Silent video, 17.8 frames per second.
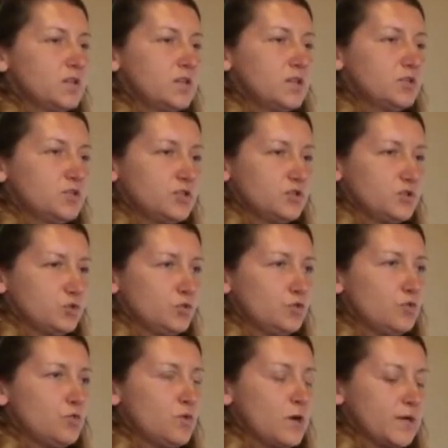I can just
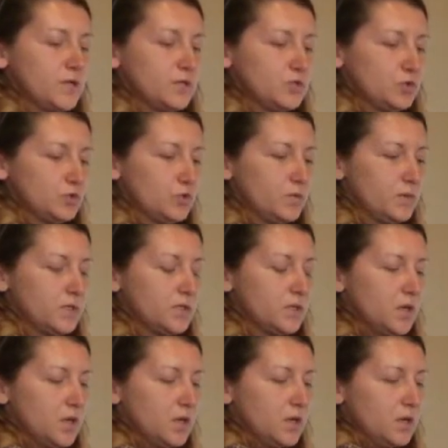do what I do,
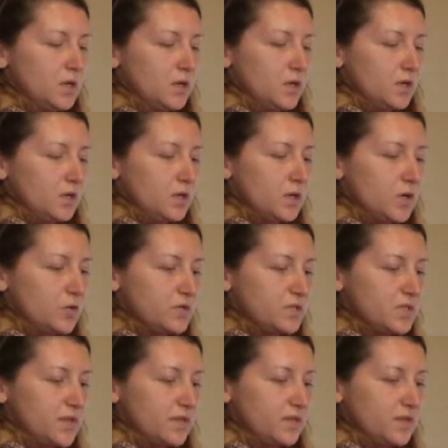and you know,
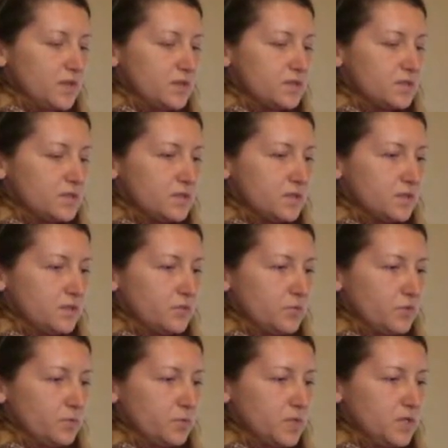it's not necessary
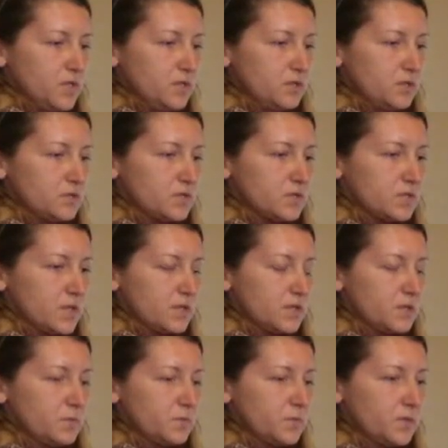for me to
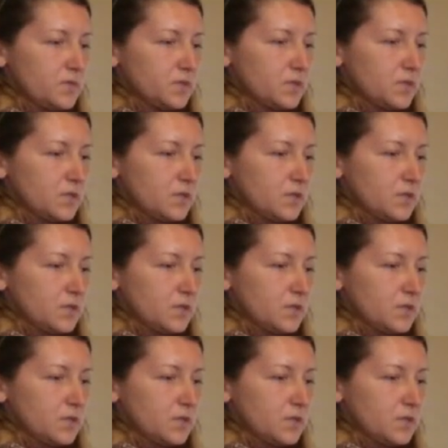study, but